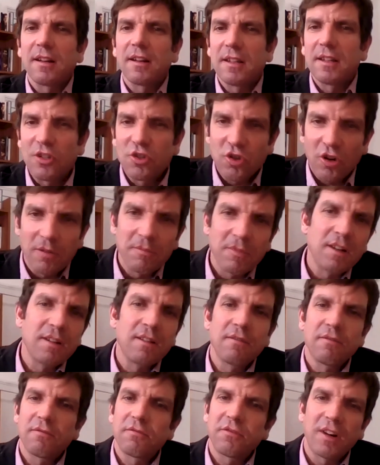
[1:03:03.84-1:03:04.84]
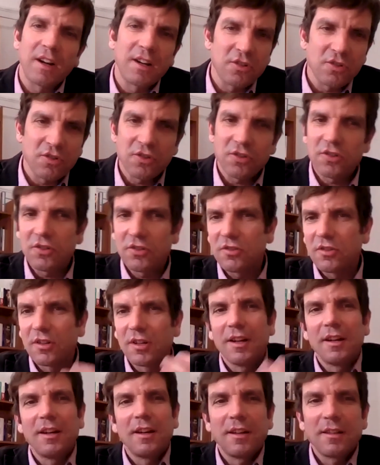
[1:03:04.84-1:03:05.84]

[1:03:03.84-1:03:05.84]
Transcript: study German, French,